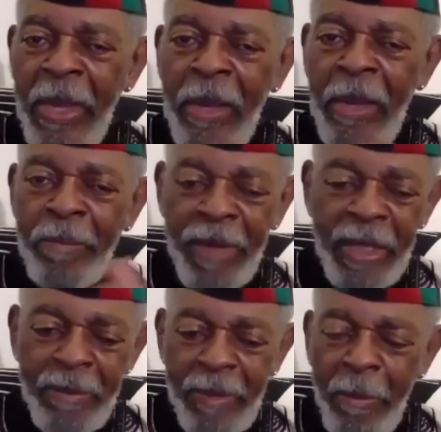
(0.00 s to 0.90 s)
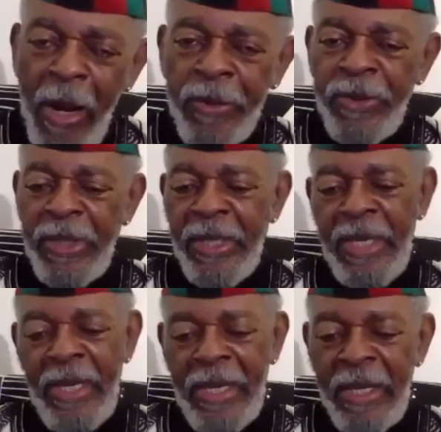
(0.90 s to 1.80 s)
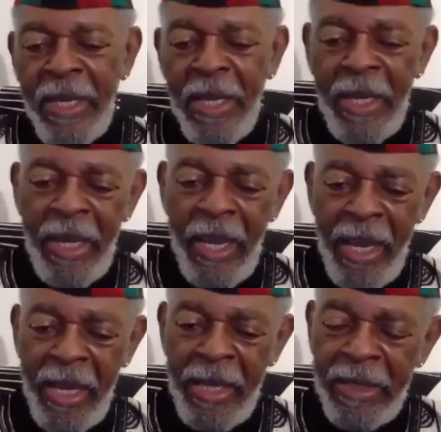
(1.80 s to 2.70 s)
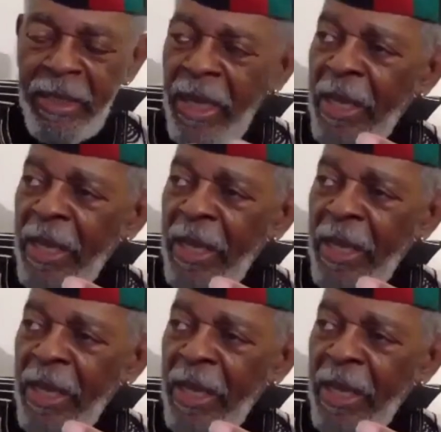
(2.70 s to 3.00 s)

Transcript: But Martin Luther King and